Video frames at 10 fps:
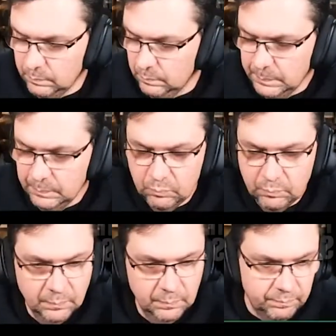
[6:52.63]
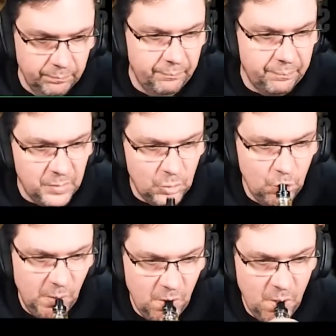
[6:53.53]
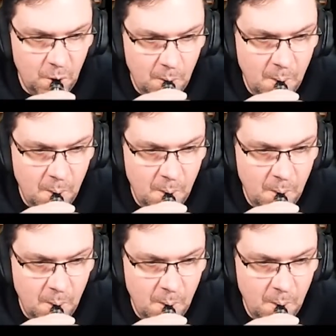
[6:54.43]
and you don't know how long you're going to be there.